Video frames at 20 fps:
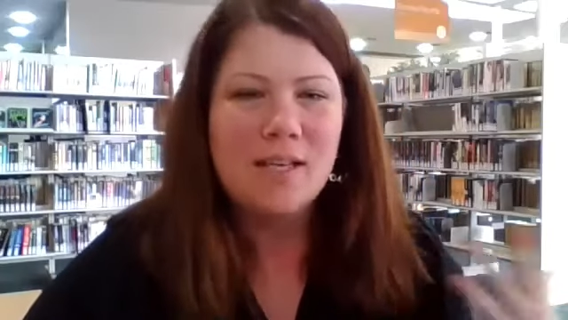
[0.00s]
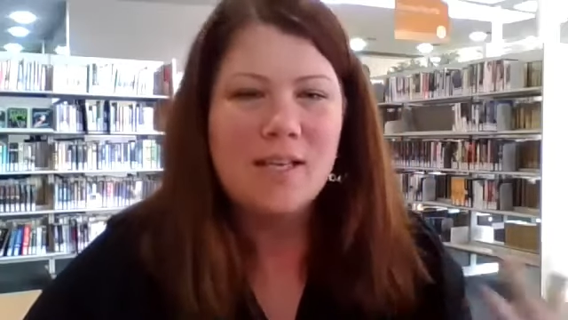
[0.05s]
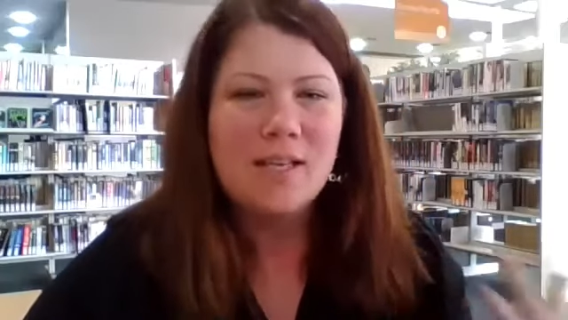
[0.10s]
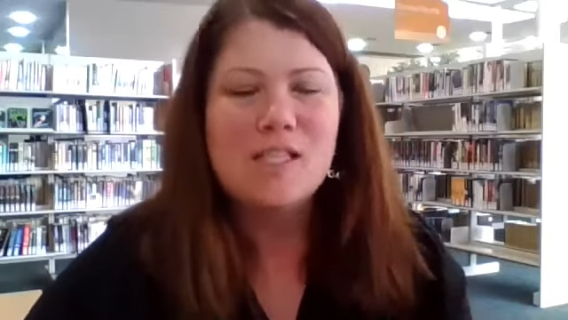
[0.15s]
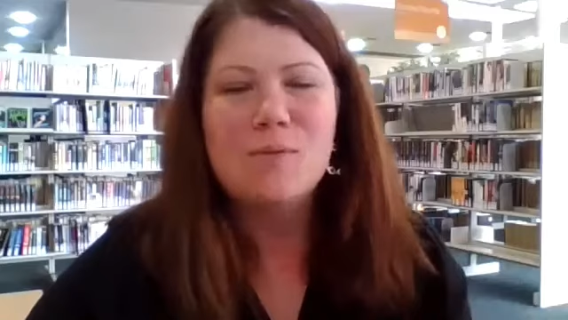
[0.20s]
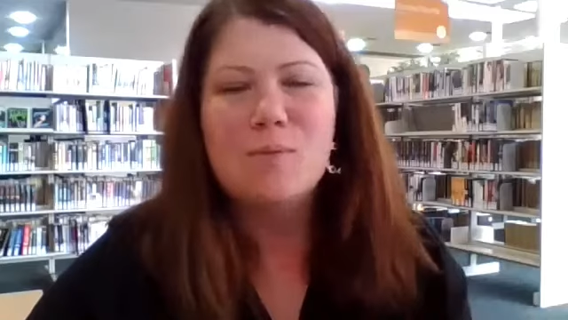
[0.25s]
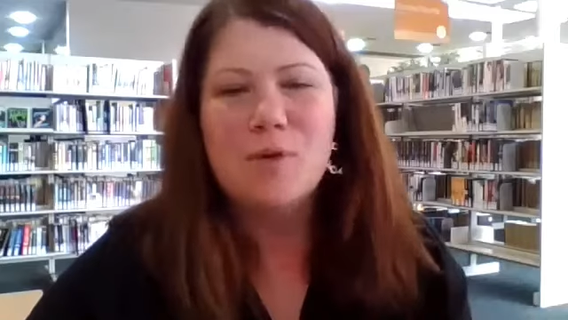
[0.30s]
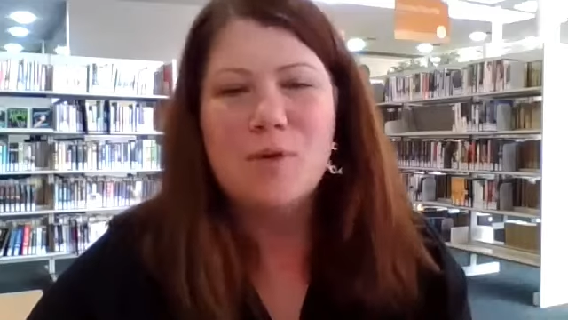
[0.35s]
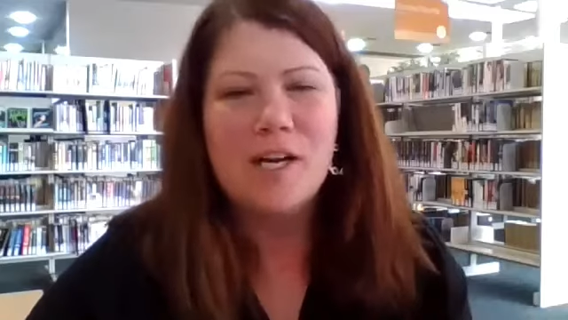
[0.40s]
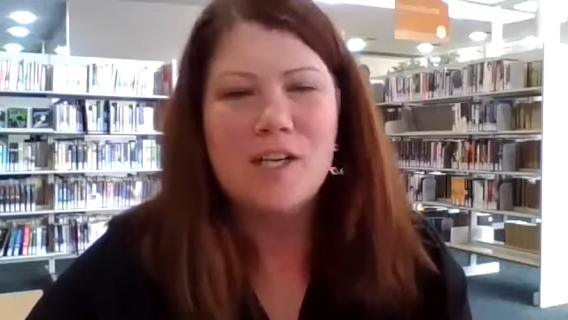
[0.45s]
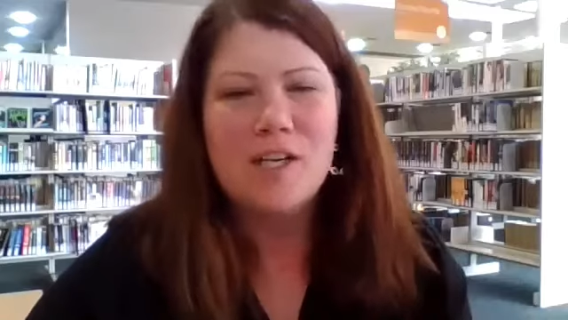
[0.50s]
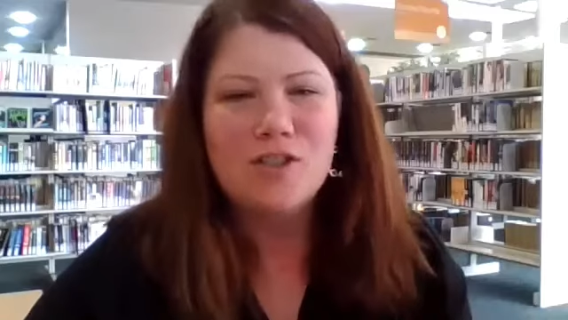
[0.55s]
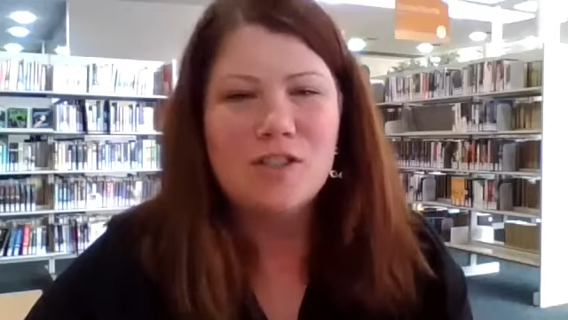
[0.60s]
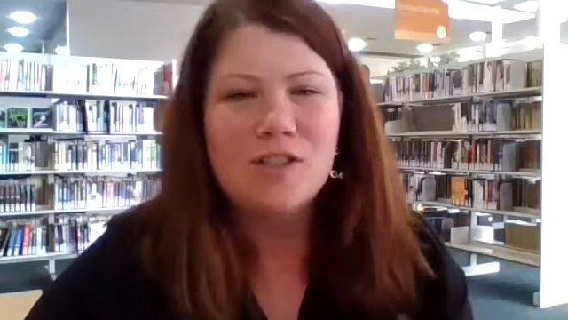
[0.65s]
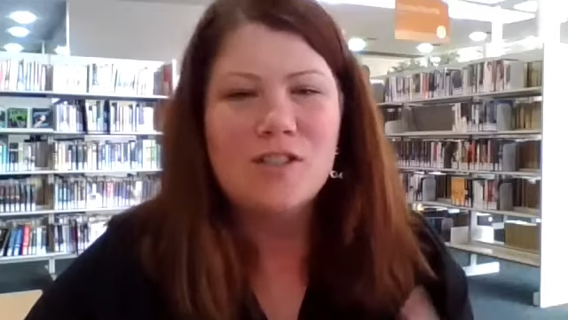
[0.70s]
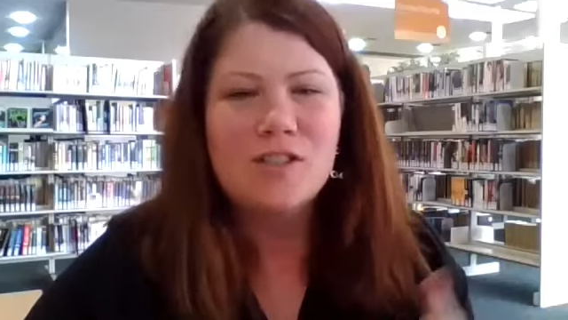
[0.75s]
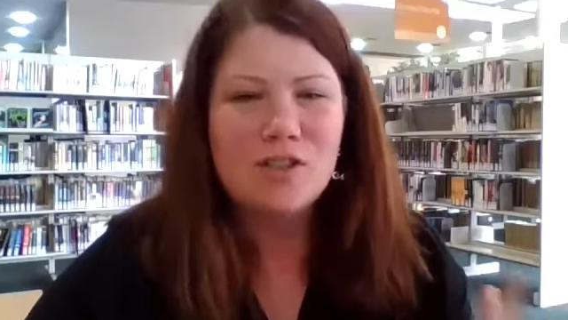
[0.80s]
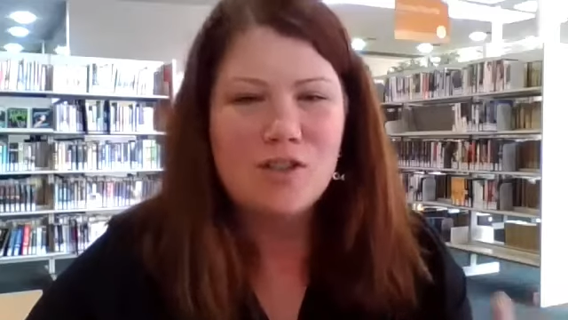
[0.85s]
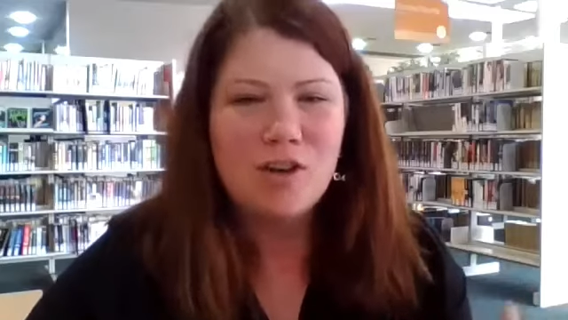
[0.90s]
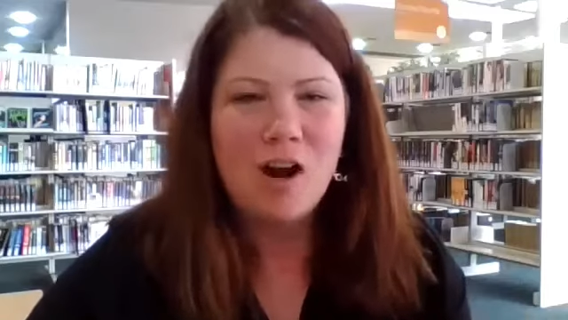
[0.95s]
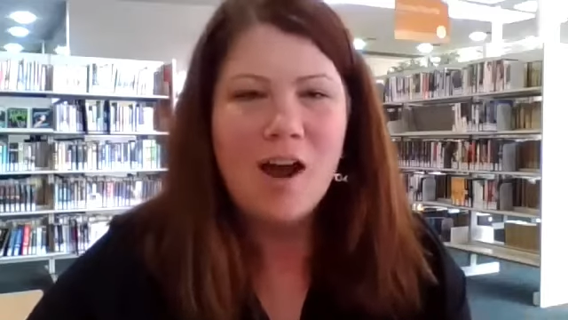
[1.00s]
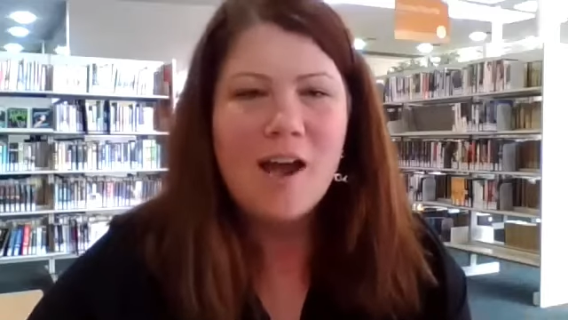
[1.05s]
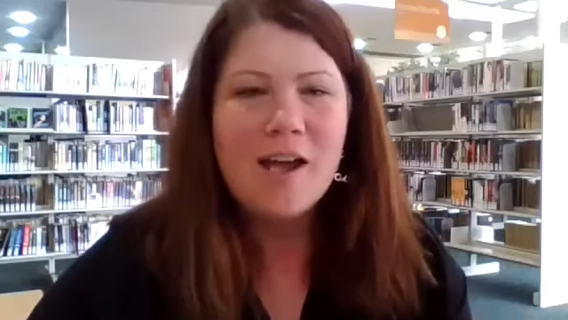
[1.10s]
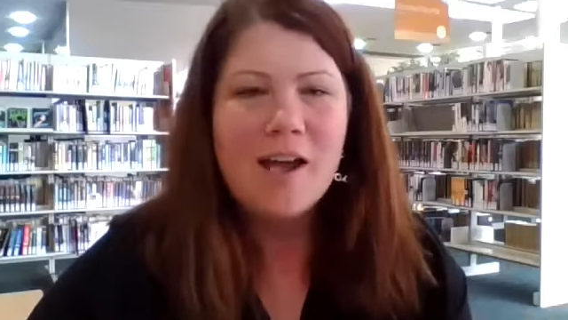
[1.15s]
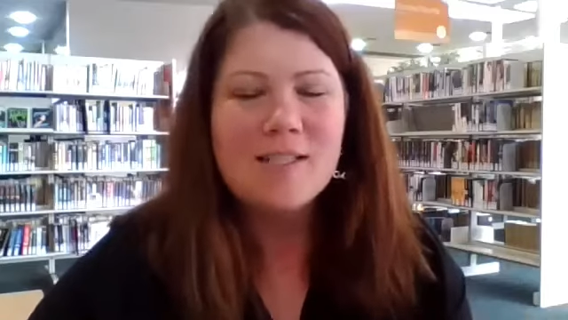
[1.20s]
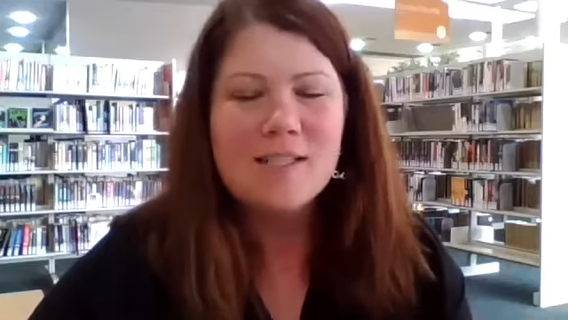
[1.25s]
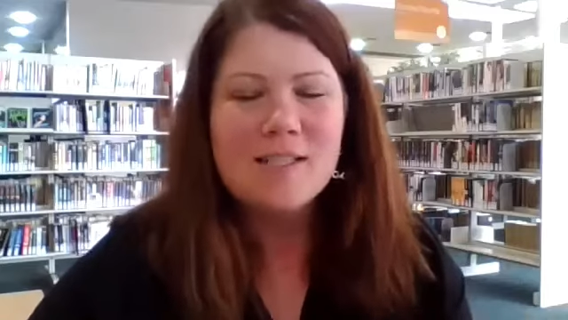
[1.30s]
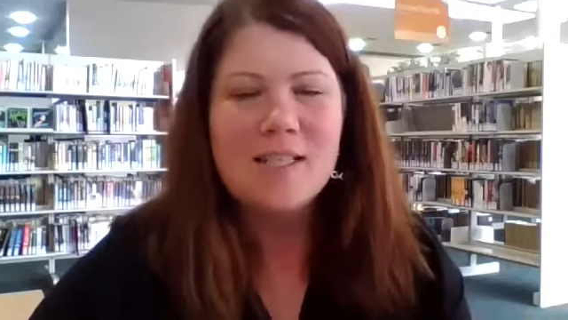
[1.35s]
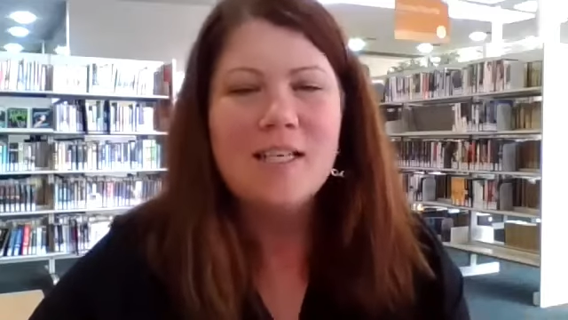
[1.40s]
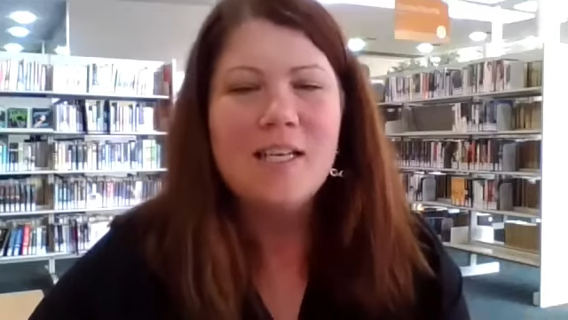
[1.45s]
inspiration
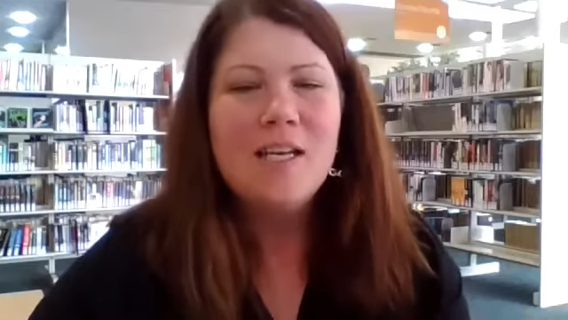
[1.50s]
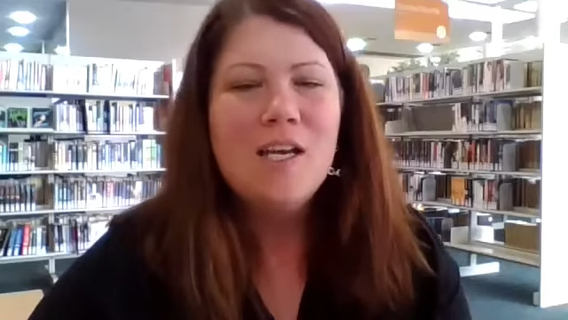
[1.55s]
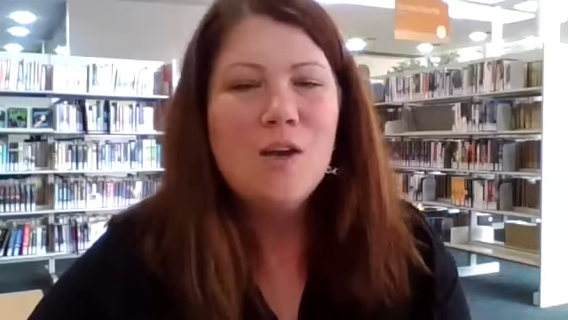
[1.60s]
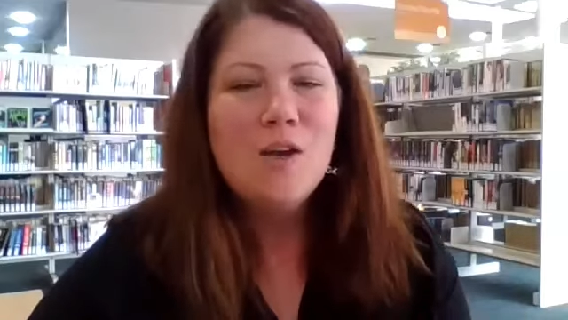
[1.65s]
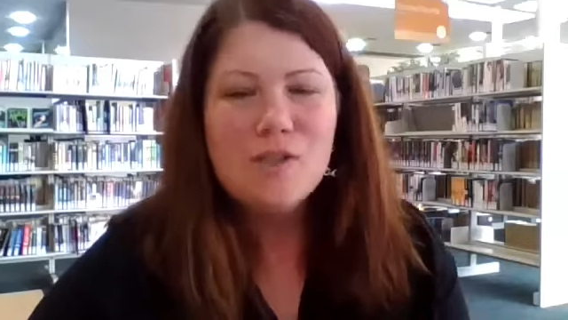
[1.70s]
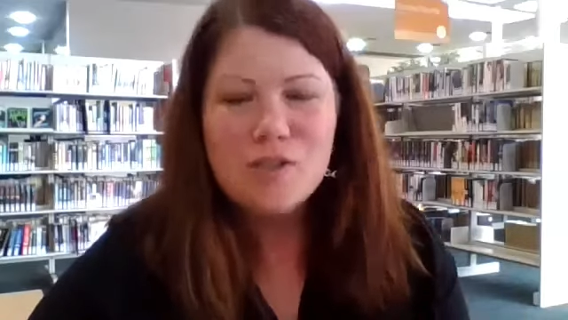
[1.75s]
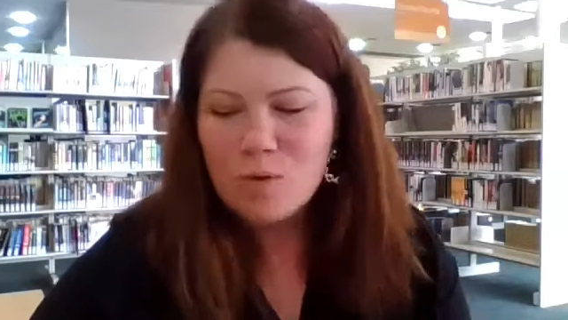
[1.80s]
strikes and